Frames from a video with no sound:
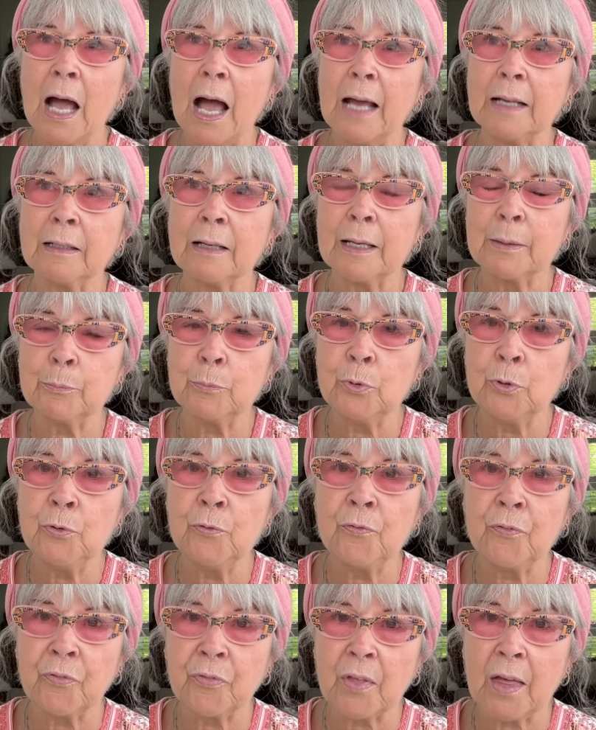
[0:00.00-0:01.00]
And I
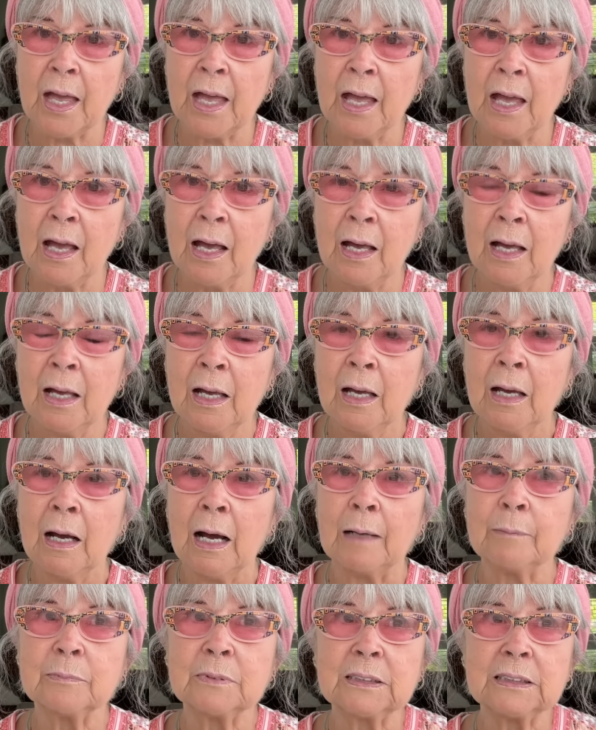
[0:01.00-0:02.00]
moved there,
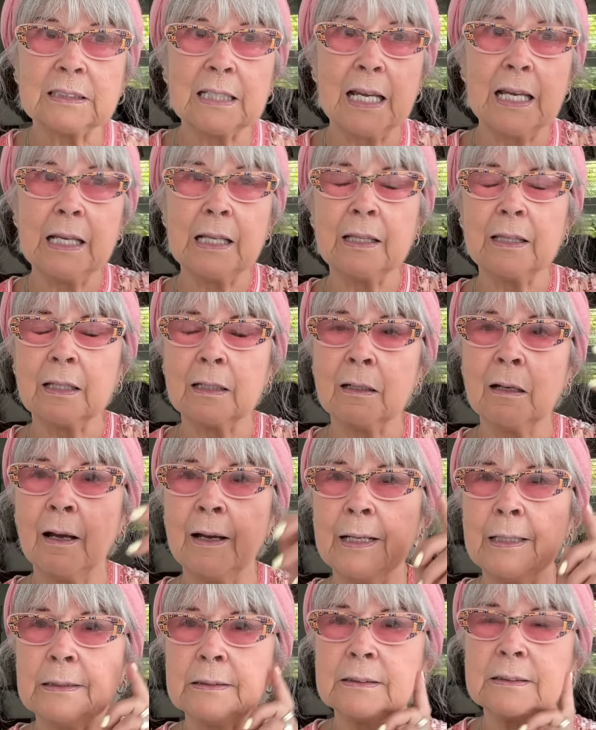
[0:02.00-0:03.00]
I'm staying the
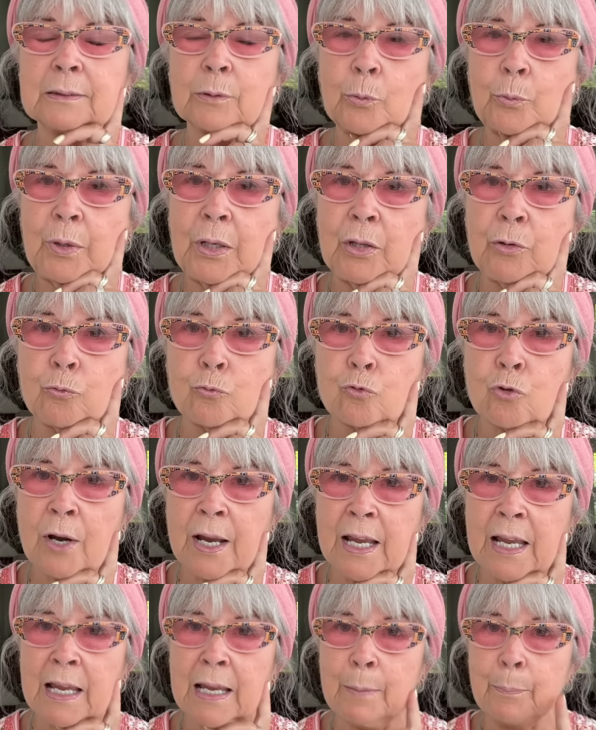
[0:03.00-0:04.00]
night with
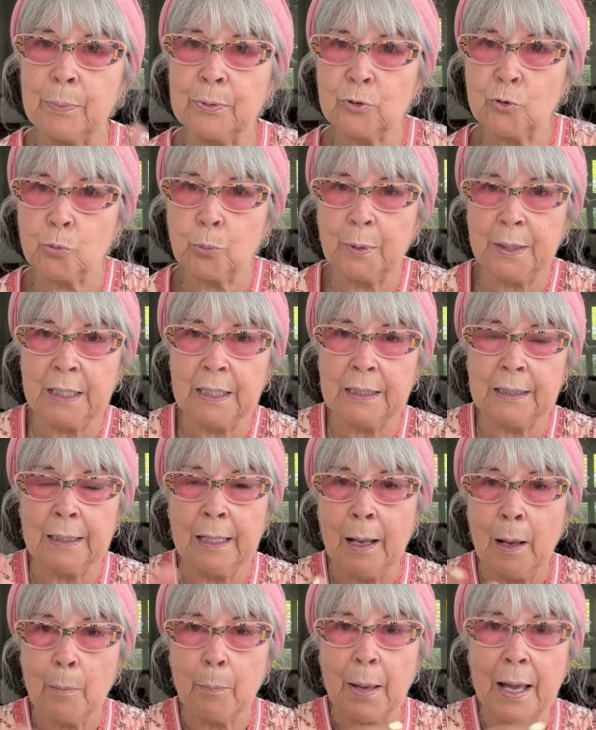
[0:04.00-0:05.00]
Ray
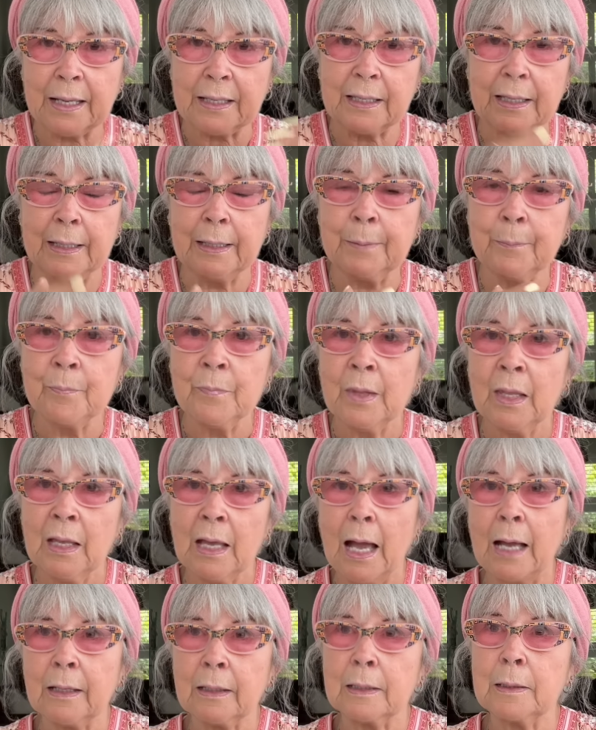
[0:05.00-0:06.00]
between packing
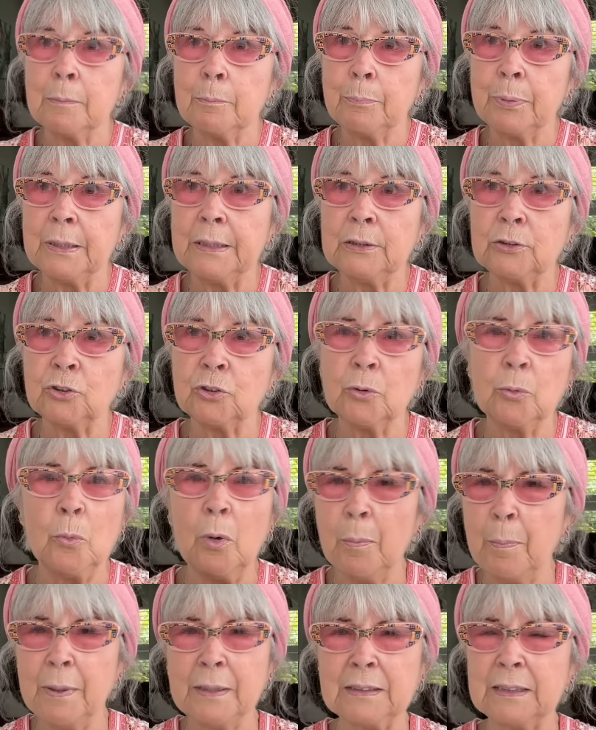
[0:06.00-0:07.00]
and completion.
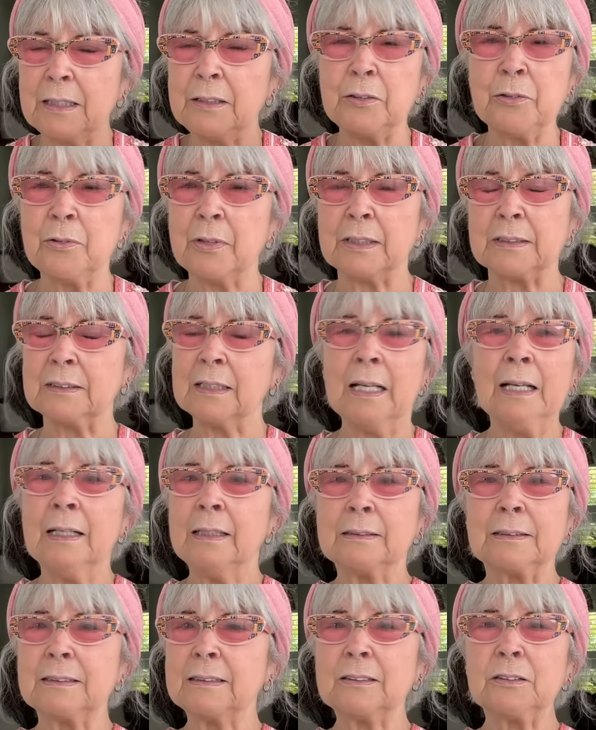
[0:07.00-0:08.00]
What am I telling you this?
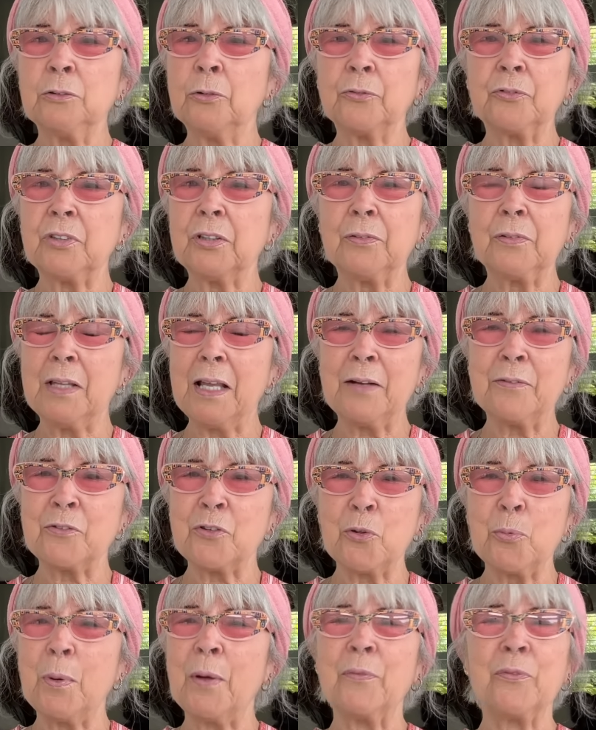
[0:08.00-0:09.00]
It's not till the end
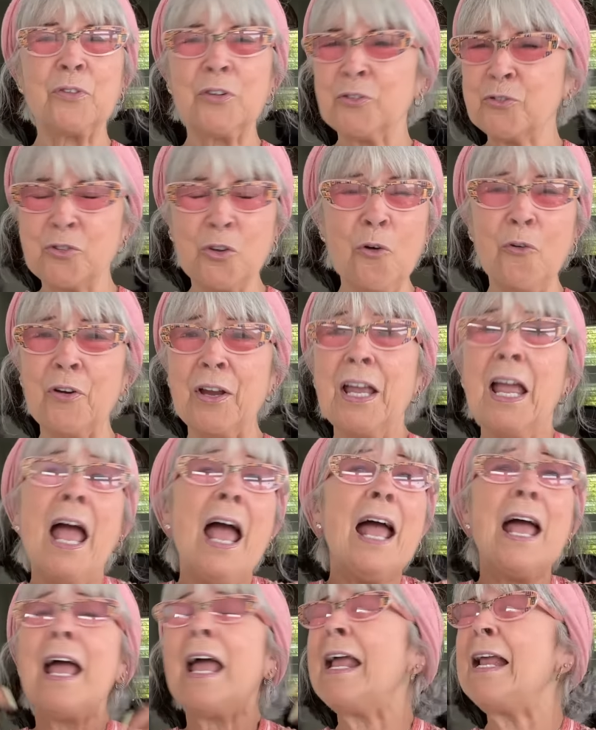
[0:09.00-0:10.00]
of the month. Sorry,
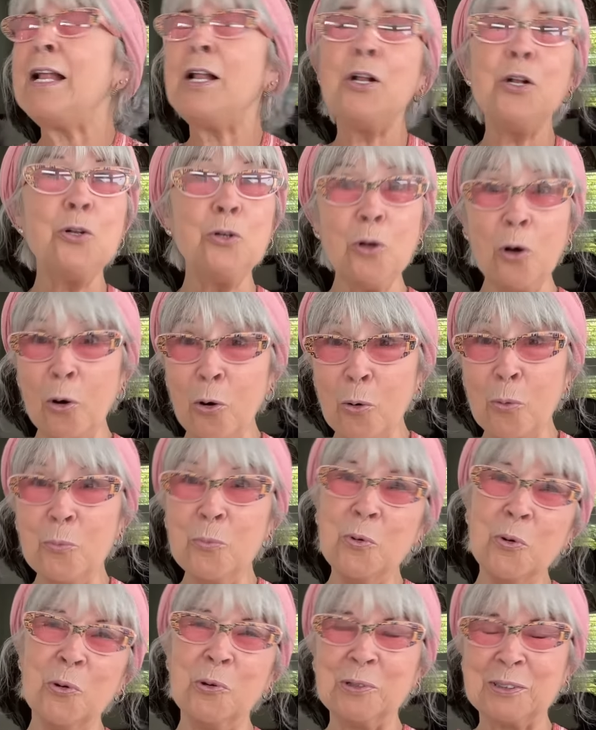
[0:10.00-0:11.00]
a lot
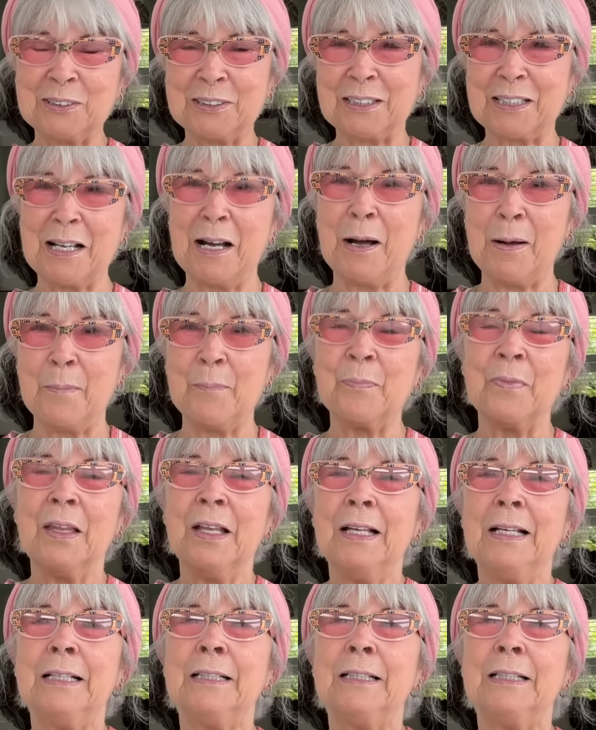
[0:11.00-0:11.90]
more to come.